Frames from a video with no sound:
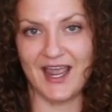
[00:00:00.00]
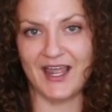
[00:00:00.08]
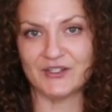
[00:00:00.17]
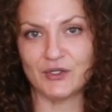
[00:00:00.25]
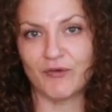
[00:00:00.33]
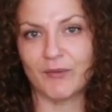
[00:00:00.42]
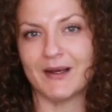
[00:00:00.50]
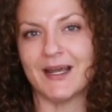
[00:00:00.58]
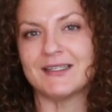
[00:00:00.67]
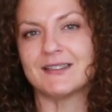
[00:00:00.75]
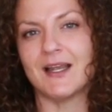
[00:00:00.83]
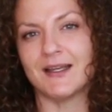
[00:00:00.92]
And so, from an,
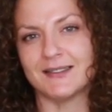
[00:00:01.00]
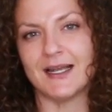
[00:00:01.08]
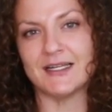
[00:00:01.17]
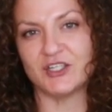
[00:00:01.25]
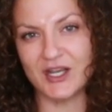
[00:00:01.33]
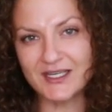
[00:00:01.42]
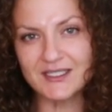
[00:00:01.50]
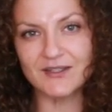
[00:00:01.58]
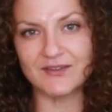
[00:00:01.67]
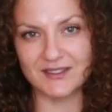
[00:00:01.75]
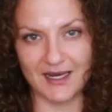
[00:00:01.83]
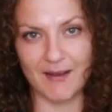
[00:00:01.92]
a
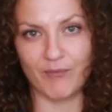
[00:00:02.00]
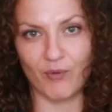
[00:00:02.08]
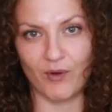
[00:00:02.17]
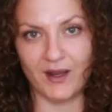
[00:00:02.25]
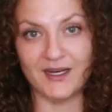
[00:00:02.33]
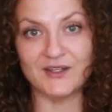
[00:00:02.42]
digestive standpoint,